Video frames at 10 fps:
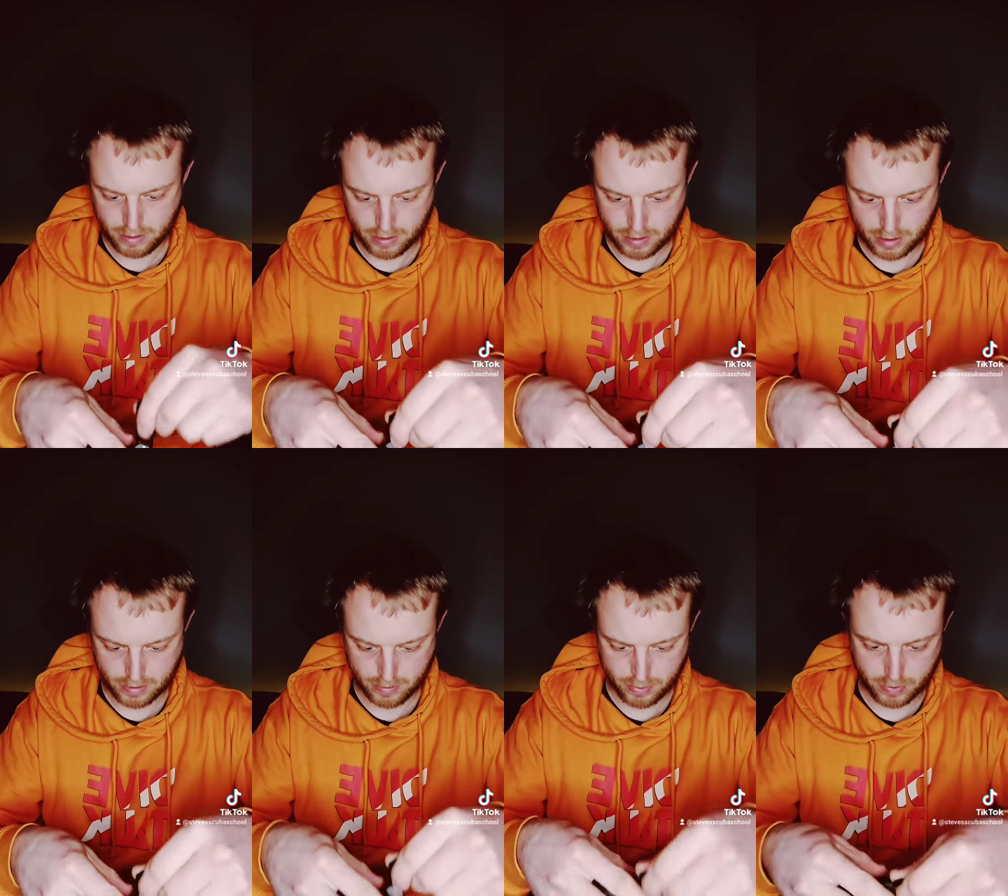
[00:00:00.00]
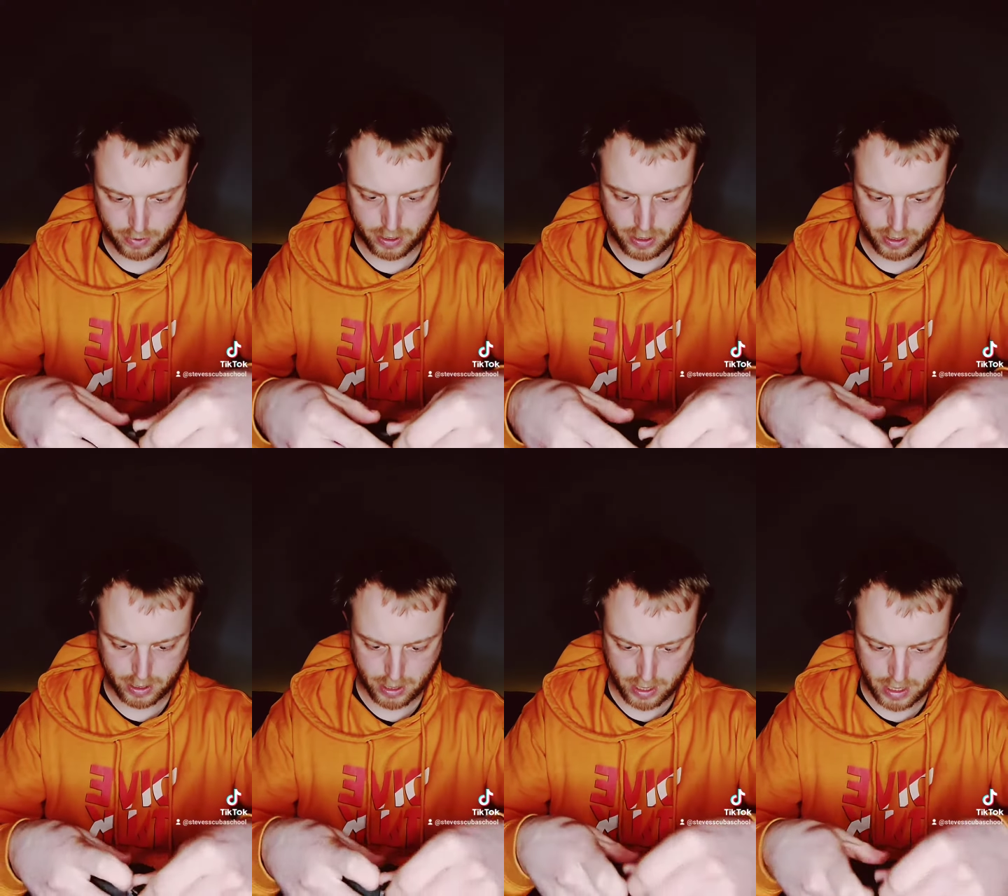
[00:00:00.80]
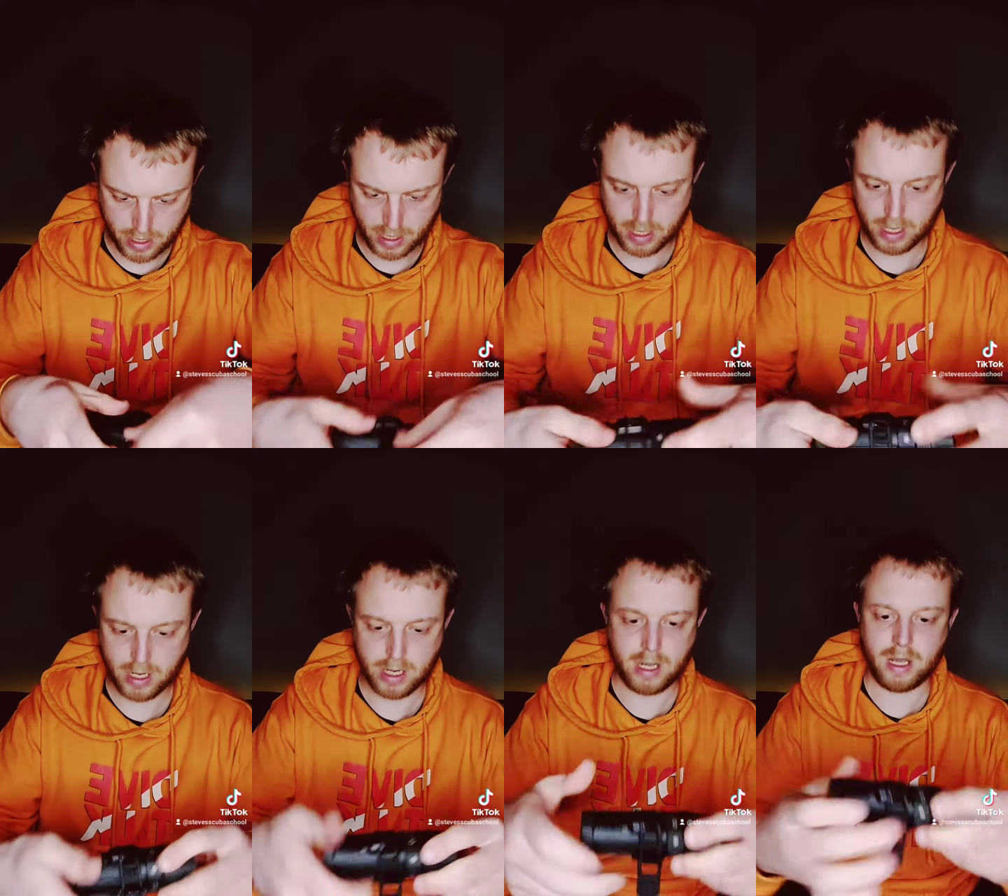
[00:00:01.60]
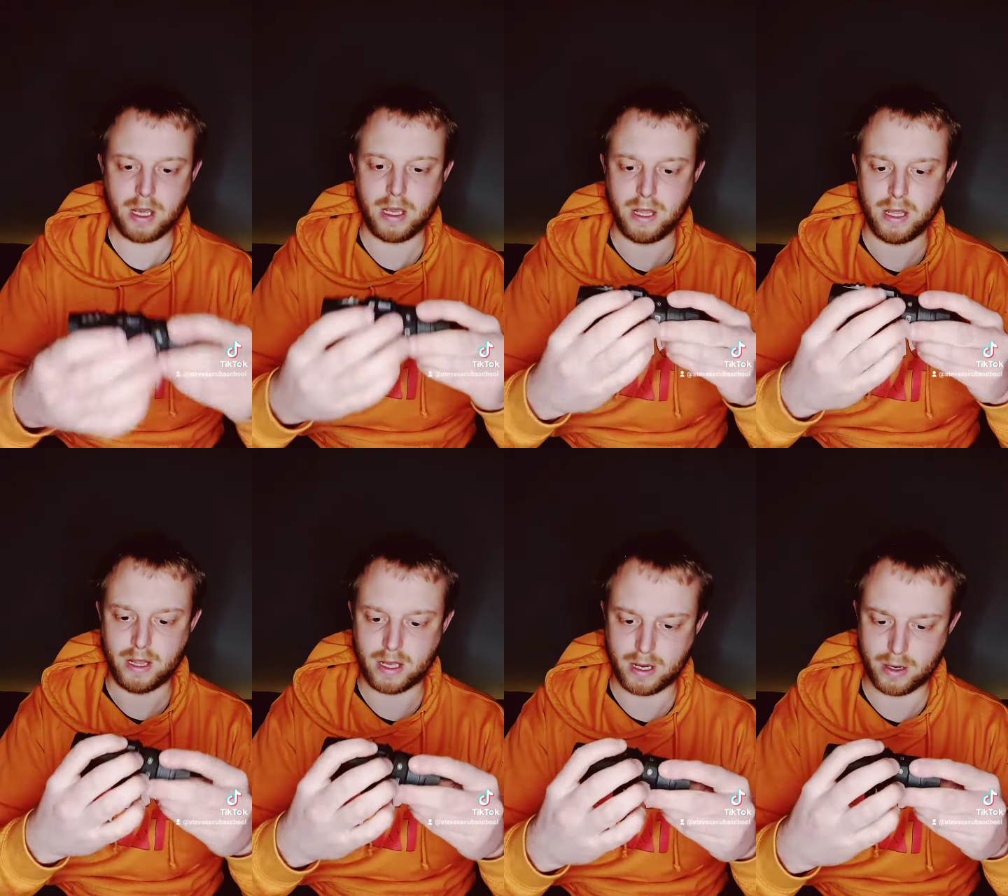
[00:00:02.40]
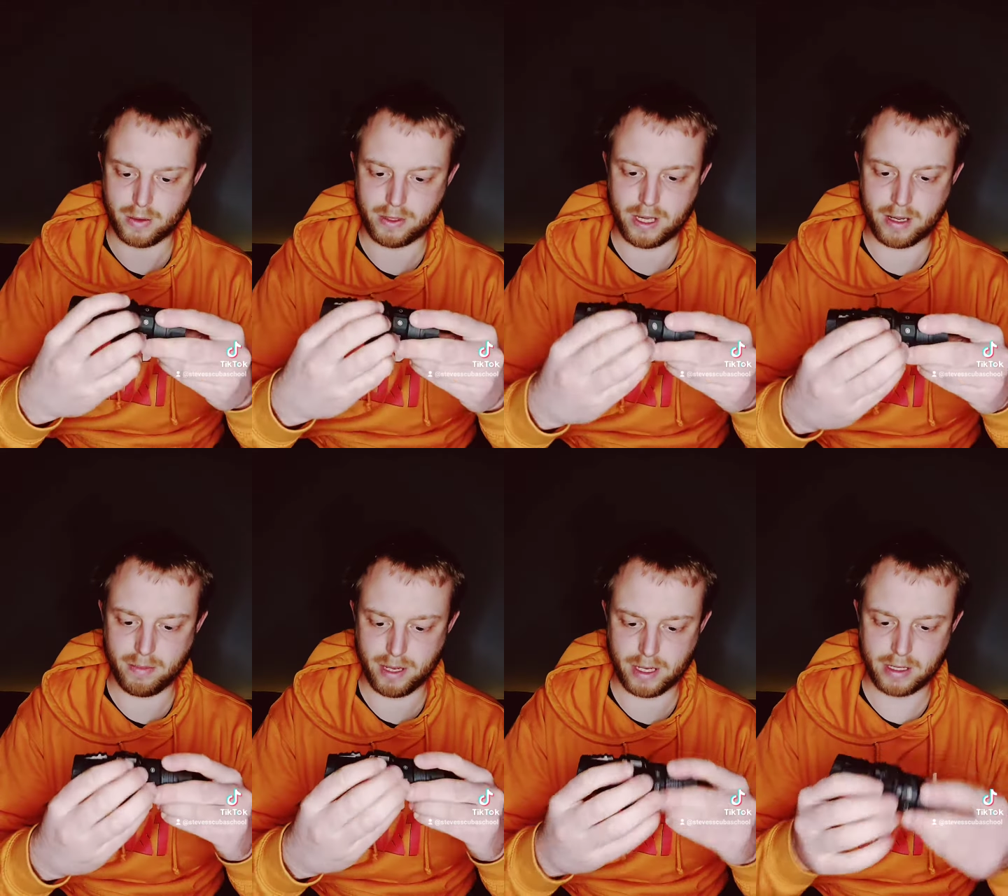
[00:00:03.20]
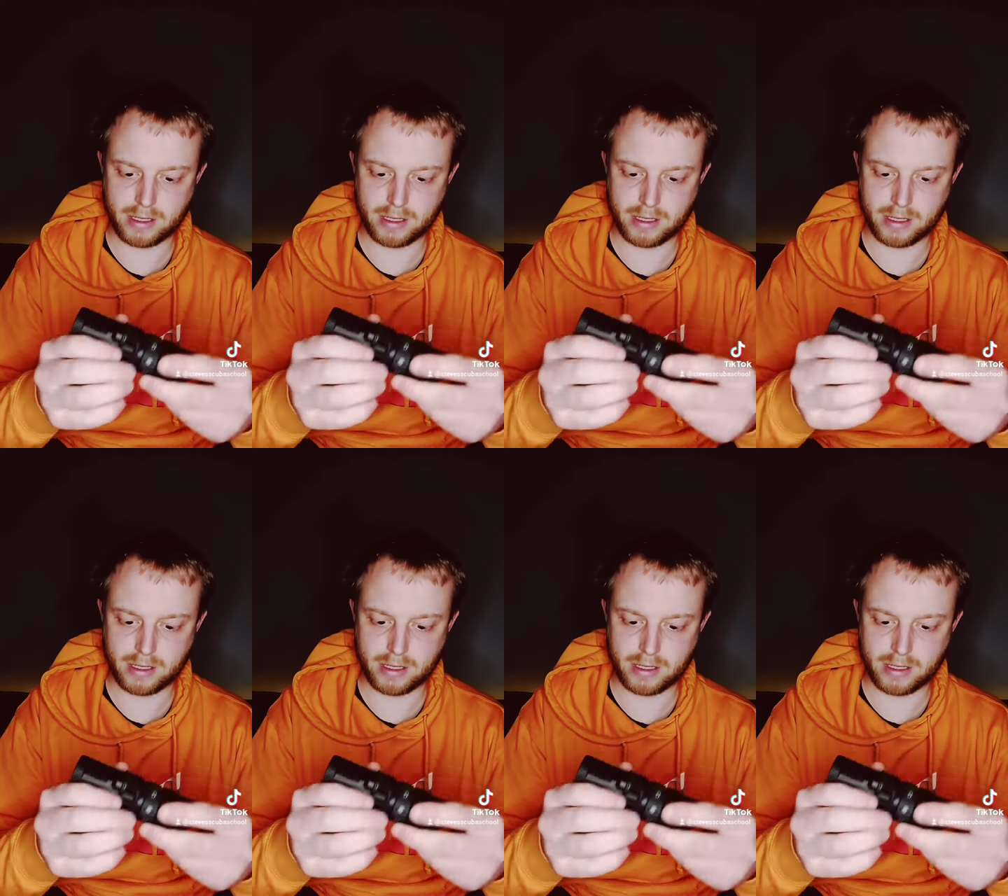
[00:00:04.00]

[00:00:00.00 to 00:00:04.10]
Okay, pull tight, and then that holds that in place.